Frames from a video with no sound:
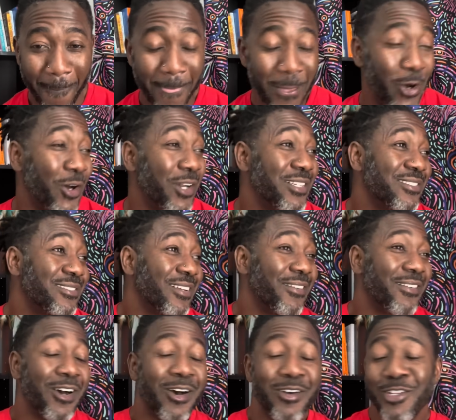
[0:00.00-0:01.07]
all this stuff,
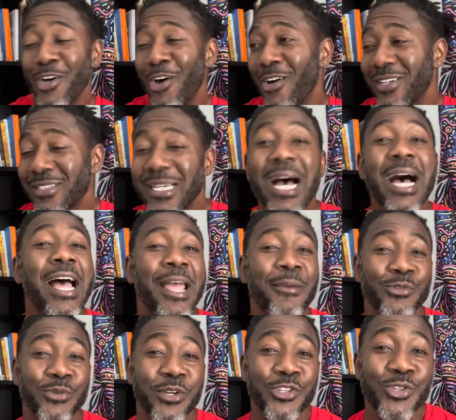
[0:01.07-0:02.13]
all the times
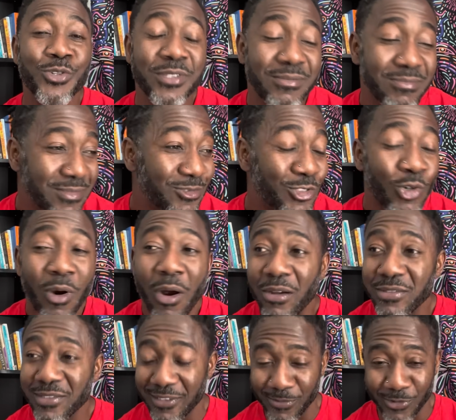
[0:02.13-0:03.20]
when you
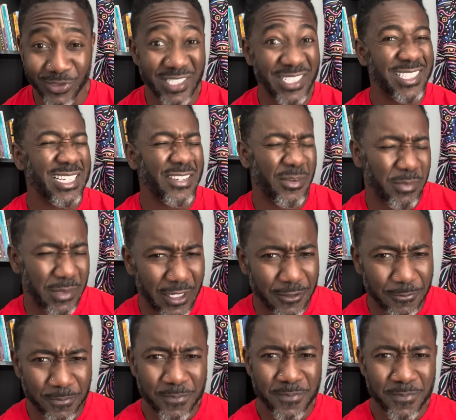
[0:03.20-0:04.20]
crossed him or didn't give him none,